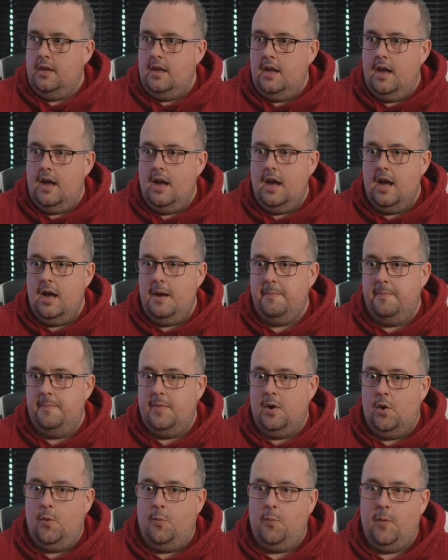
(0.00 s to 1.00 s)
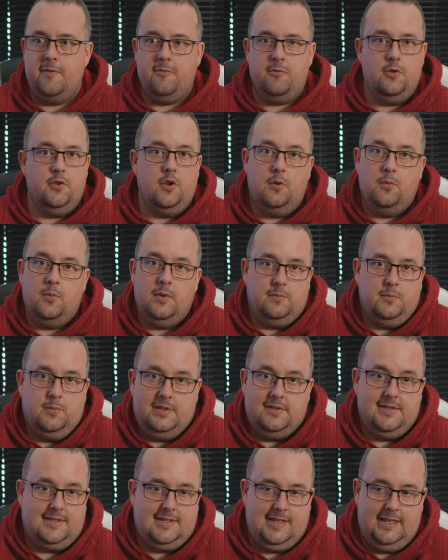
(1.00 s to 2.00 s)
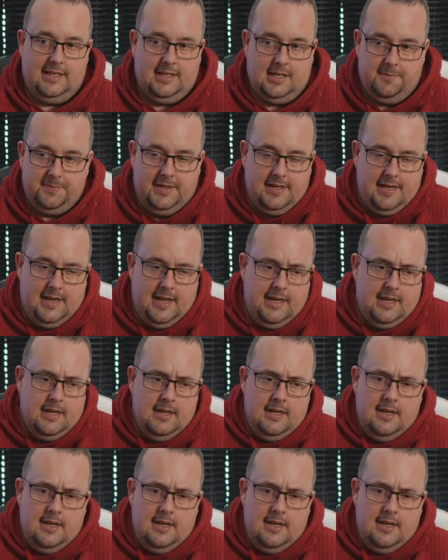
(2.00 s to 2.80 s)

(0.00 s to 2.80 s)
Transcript: Whether or not we'll see come the day.